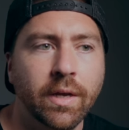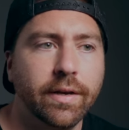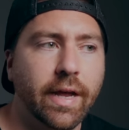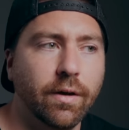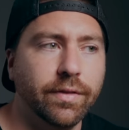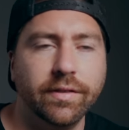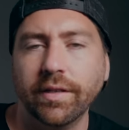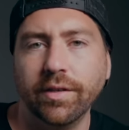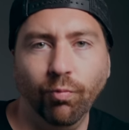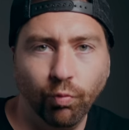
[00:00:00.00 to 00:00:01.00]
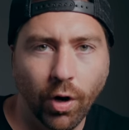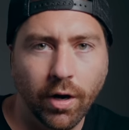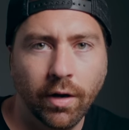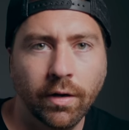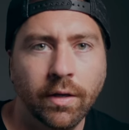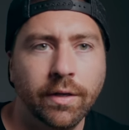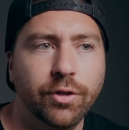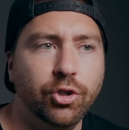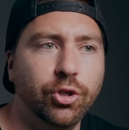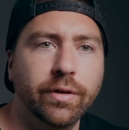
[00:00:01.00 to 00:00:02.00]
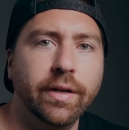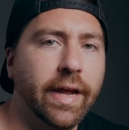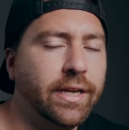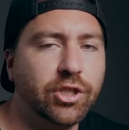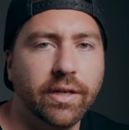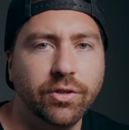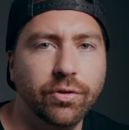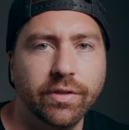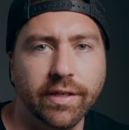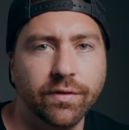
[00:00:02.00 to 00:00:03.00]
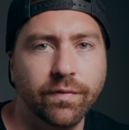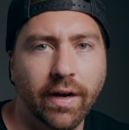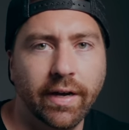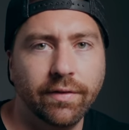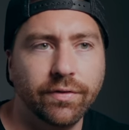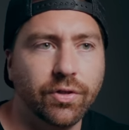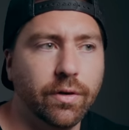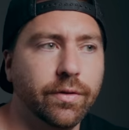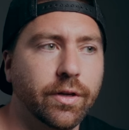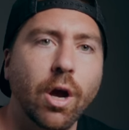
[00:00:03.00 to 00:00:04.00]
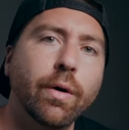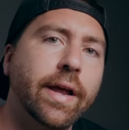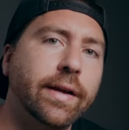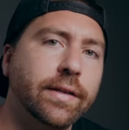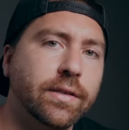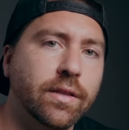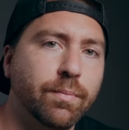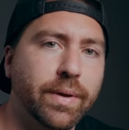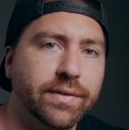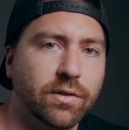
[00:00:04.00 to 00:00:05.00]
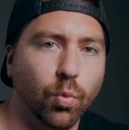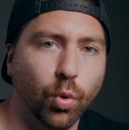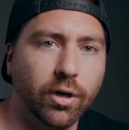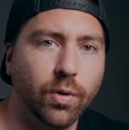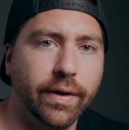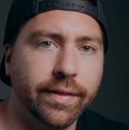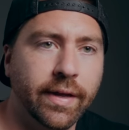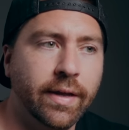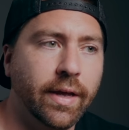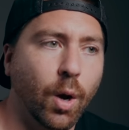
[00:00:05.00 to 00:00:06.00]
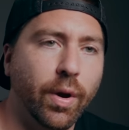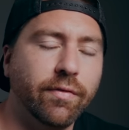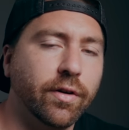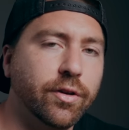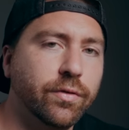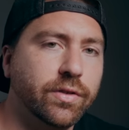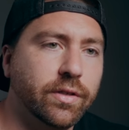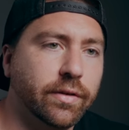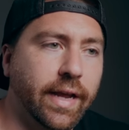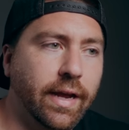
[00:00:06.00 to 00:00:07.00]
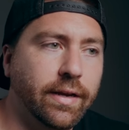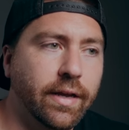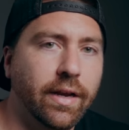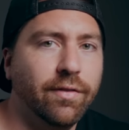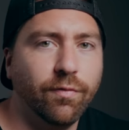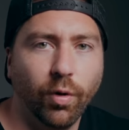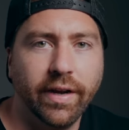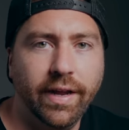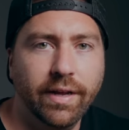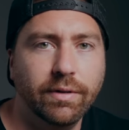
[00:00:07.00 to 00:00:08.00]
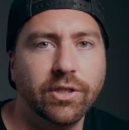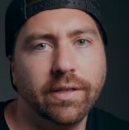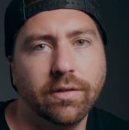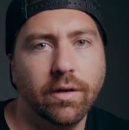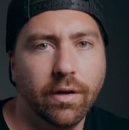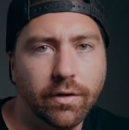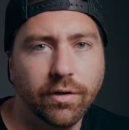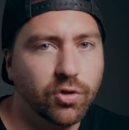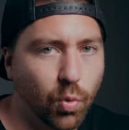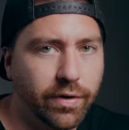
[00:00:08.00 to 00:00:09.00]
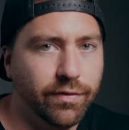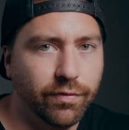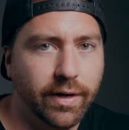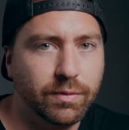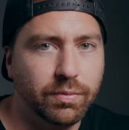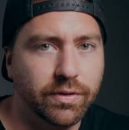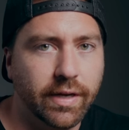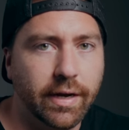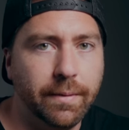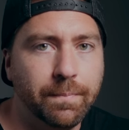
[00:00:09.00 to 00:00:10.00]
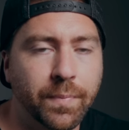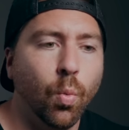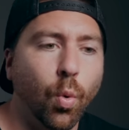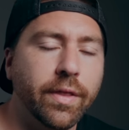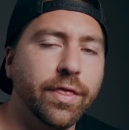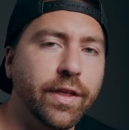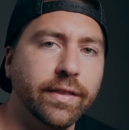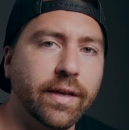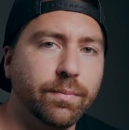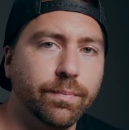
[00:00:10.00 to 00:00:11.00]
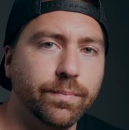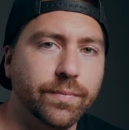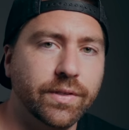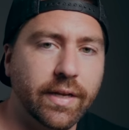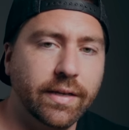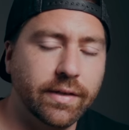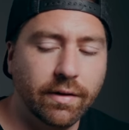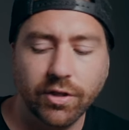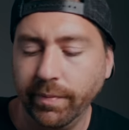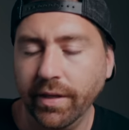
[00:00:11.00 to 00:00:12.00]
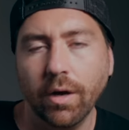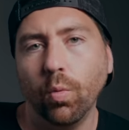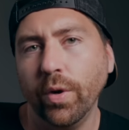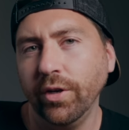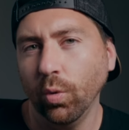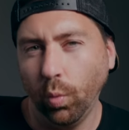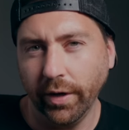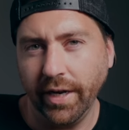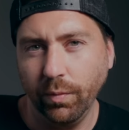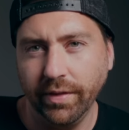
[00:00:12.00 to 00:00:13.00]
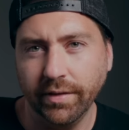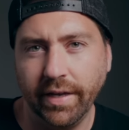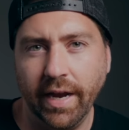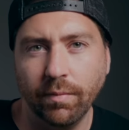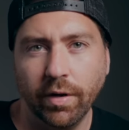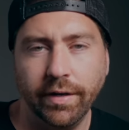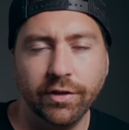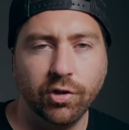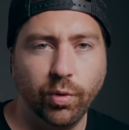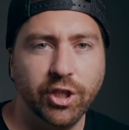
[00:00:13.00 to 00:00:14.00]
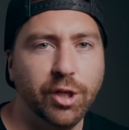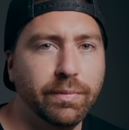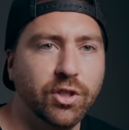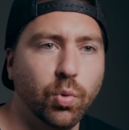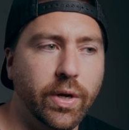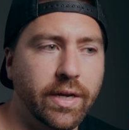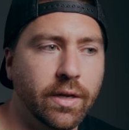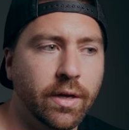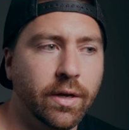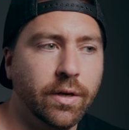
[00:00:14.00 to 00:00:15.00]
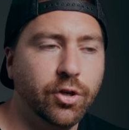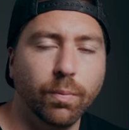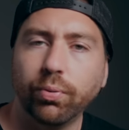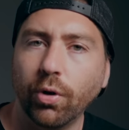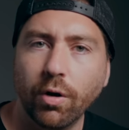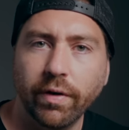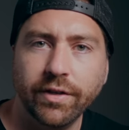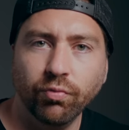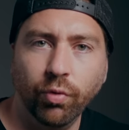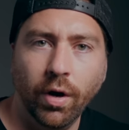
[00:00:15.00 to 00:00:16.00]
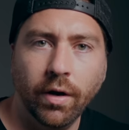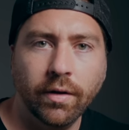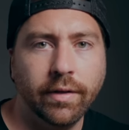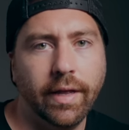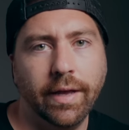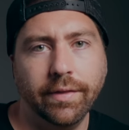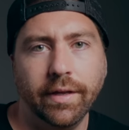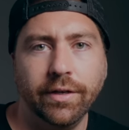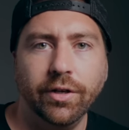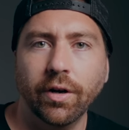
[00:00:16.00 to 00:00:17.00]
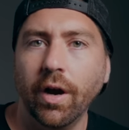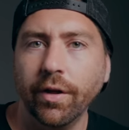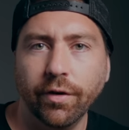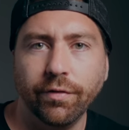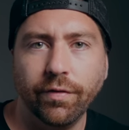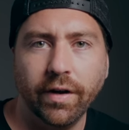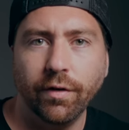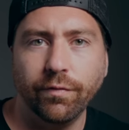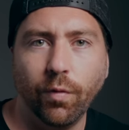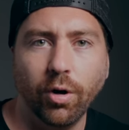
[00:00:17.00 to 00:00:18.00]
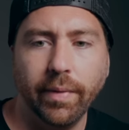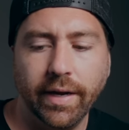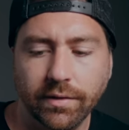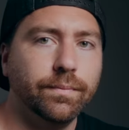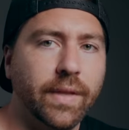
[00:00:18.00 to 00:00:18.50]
Now this isn't RAW, you shoot in H.265, so the codec isn't the best to work with, however you still can get a 4K image that's 120 frames per second. One thing that stands out to me though when you're working with this camera is switching between your ProRes RAW, and then your other file formats.